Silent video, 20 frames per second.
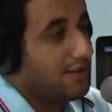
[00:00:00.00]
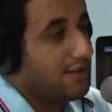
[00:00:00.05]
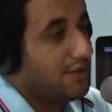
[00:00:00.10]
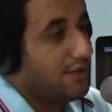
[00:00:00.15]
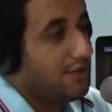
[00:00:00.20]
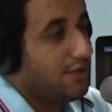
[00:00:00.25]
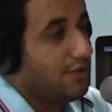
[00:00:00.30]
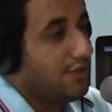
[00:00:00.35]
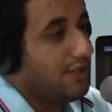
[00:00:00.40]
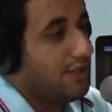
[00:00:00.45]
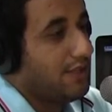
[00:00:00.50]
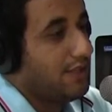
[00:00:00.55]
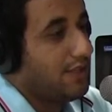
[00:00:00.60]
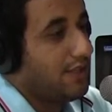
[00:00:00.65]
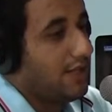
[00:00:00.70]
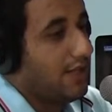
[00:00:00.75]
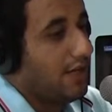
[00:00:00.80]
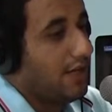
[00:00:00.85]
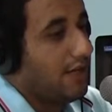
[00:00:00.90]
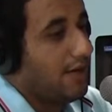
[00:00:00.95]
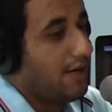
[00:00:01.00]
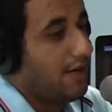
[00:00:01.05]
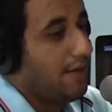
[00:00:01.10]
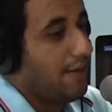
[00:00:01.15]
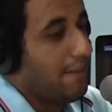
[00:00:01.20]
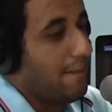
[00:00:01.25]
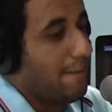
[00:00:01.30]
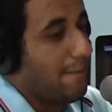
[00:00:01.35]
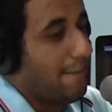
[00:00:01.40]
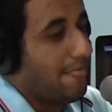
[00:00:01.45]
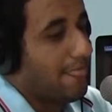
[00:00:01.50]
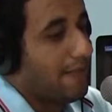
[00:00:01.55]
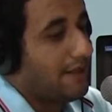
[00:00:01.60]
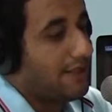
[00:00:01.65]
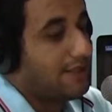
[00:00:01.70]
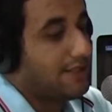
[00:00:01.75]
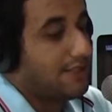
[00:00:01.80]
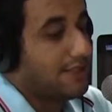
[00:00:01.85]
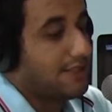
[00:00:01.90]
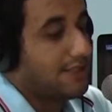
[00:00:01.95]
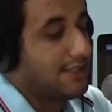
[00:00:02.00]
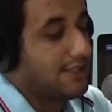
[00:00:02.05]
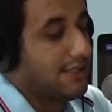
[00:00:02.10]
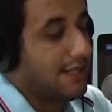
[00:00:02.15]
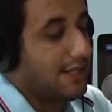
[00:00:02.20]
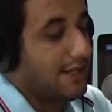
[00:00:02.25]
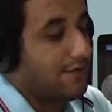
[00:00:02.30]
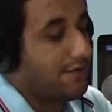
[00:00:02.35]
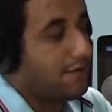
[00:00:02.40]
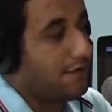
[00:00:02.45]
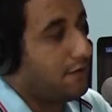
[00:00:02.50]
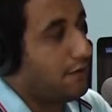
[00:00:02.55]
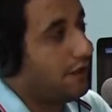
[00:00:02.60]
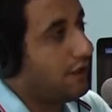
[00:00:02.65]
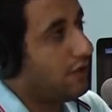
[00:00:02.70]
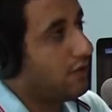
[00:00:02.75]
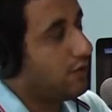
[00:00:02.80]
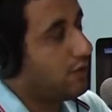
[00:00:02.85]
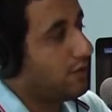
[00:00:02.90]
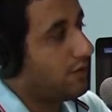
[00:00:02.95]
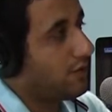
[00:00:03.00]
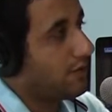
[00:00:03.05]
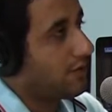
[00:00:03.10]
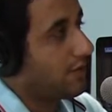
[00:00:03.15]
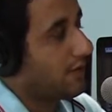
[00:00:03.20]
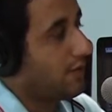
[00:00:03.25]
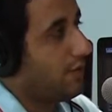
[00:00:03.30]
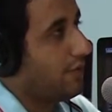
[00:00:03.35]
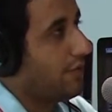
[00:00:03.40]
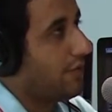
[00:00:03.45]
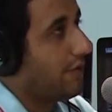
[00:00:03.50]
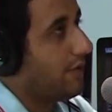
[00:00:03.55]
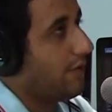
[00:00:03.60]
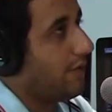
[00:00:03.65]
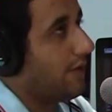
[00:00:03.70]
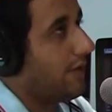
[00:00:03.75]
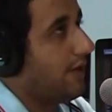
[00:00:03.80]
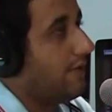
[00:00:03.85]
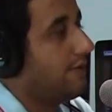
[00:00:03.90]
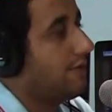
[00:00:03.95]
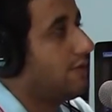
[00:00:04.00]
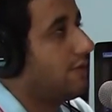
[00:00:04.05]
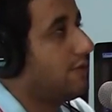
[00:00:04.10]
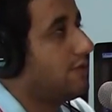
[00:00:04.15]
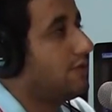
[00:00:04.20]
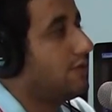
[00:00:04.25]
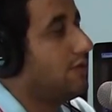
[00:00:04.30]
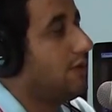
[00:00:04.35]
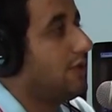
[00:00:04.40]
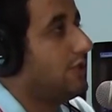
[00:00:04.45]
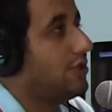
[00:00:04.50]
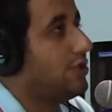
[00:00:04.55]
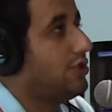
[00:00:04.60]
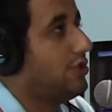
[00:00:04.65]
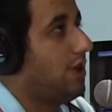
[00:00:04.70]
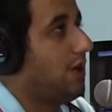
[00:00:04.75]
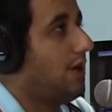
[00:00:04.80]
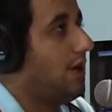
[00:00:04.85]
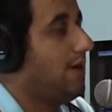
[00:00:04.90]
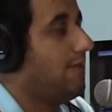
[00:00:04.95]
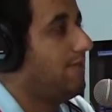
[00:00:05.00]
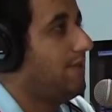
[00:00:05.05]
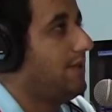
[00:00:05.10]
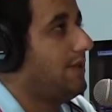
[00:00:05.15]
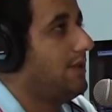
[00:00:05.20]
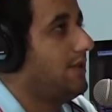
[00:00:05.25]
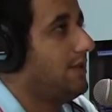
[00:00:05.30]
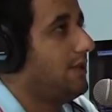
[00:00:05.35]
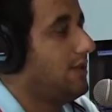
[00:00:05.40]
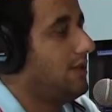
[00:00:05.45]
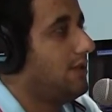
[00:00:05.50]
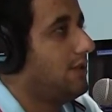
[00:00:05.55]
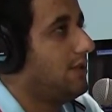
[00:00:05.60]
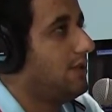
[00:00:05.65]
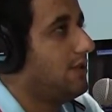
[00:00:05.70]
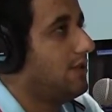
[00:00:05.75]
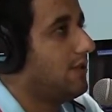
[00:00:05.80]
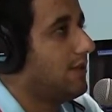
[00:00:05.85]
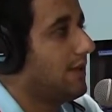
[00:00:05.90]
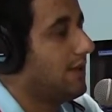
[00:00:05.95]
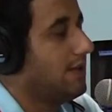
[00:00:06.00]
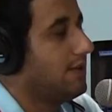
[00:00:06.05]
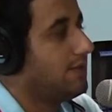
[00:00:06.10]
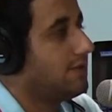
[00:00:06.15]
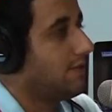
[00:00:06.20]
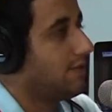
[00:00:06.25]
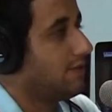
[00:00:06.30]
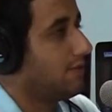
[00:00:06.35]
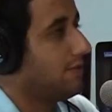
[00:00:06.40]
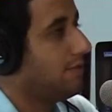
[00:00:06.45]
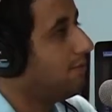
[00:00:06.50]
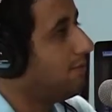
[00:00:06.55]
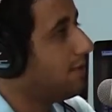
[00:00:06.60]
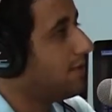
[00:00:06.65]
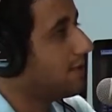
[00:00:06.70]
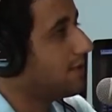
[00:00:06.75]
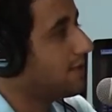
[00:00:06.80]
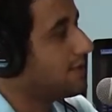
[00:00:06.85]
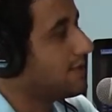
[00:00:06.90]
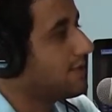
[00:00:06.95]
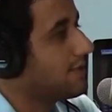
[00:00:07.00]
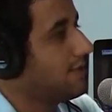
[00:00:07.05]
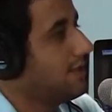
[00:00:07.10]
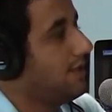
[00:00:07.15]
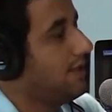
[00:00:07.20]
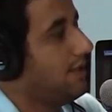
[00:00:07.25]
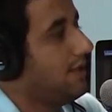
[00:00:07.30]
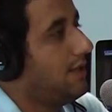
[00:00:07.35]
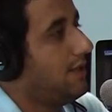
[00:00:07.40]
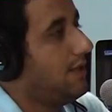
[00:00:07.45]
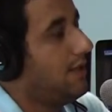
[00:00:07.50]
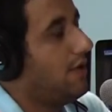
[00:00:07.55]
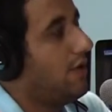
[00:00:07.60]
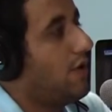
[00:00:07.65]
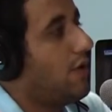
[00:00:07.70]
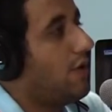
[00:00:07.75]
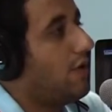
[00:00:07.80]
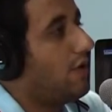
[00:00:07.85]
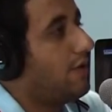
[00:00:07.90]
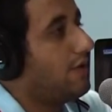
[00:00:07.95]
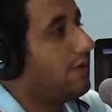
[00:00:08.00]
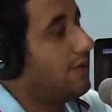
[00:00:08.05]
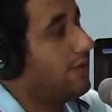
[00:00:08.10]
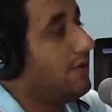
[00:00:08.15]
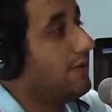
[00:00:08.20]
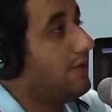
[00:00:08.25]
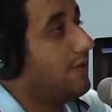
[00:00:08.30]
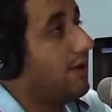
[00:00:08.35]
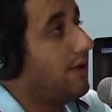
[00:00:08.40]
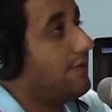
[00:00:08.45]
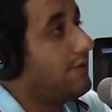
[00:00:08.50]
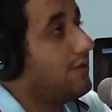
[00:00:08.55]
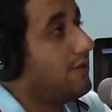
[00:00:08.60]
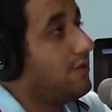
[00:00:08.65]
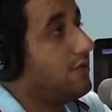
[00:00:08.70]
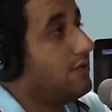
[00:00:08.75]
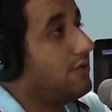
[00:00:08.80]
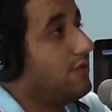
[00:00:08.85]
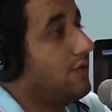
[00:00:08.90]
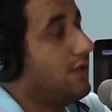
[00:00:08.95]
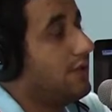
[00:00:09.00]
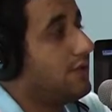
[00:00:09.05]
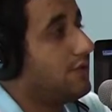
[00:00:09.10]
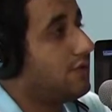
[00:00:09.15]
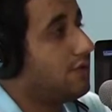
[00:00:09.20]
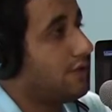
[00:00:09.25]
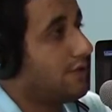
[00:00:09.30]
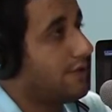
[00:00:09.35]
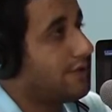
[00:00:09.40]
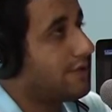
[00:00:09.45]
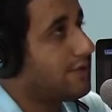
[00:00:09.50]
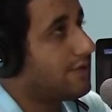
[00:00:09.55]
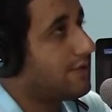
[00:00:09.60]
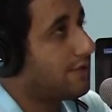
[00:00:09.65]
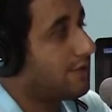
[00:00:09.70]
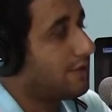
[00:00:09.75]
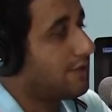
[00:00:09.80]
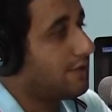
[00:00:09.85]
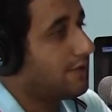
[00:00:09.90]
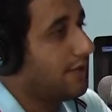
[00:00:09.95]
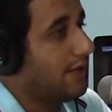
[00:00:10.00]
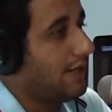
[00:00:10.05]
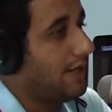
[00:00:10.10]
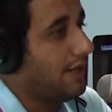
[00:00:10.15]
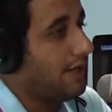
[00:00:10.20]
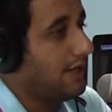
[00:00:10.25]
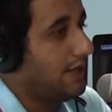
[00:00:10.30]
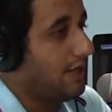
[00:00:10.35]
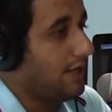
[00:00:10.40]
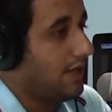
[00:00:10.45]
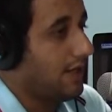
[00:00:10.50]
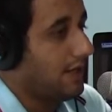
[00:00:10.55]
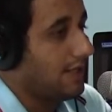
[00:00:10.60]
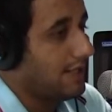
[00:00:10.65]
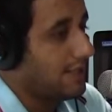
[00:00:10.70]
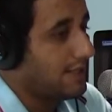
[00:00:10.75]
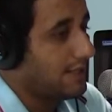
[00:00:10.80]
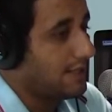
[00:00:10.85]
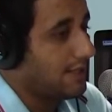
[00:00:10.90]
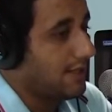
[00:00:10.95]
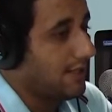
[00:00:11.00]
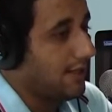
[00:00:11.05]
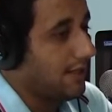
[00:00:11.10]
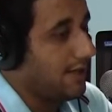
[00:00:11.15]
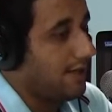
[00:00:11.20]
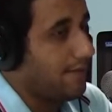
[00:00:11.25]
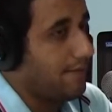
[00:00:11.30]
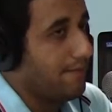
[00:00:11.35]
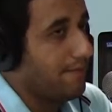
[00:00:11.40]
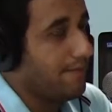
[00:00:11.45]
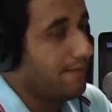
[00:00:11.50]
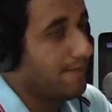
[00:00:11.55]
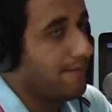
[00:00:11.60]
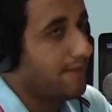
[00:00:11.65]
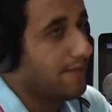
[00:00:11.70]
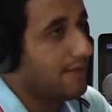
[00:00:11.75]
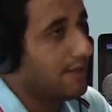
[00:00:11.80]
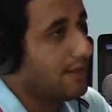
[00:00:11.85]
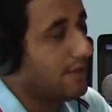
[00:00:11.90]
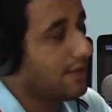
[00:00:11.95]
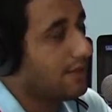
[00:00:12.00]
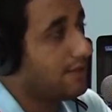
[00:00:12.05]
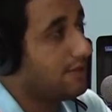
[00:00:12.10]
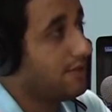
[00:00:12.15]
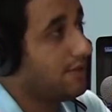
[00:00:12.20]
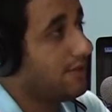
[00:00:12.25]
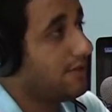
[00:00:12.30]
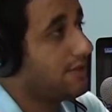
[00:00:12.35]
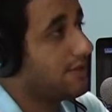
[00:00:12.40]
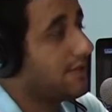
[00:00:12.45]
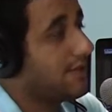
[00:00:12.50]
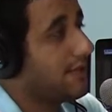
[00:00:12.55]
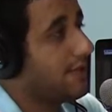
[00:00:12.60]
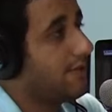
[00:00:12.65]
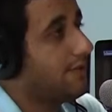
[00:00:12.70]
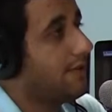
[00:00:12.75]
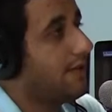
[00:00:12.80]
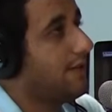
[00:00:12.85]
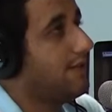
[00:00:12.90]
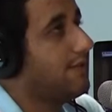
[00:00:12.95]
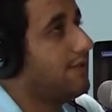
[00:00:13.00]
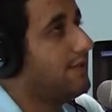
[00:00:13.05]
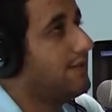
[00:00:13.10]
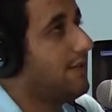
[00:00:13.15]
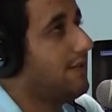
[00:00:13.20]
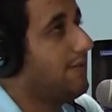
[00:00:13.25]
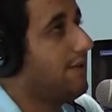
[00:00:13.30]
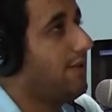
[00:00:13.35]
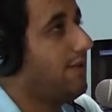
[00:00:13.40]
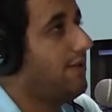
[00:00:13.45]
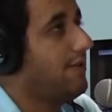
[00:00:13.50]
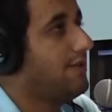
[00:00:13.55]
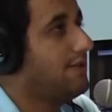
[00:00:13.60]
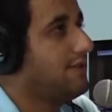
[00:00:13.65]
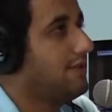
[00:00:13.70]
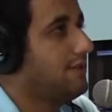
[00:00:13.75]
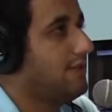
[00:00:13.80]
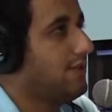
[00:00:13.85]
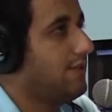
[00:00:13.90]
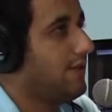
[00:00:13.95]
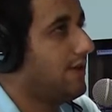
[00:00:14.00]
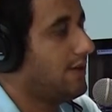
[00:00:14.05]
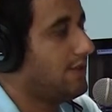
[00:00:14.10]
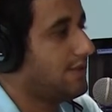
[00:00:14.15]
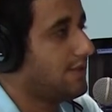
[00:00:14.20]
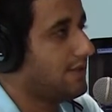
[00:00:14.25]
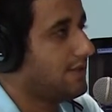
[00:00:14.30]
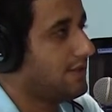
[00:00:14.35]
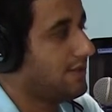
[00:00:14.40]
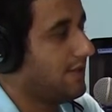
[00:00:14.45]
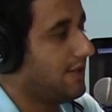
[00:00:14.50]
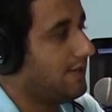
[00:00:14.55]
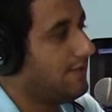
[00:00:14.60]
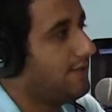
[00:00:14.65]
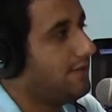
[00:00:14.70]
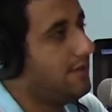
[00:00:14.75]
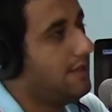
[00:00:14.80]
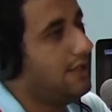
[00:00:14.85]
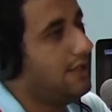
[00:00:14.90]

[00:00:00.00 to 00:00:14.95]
doing, let's just say, field work, where you have to go to a shop and look at certain books, or you have to go to a toy store and analyze the toys there, like, for example, ethnicity-wise and stuff,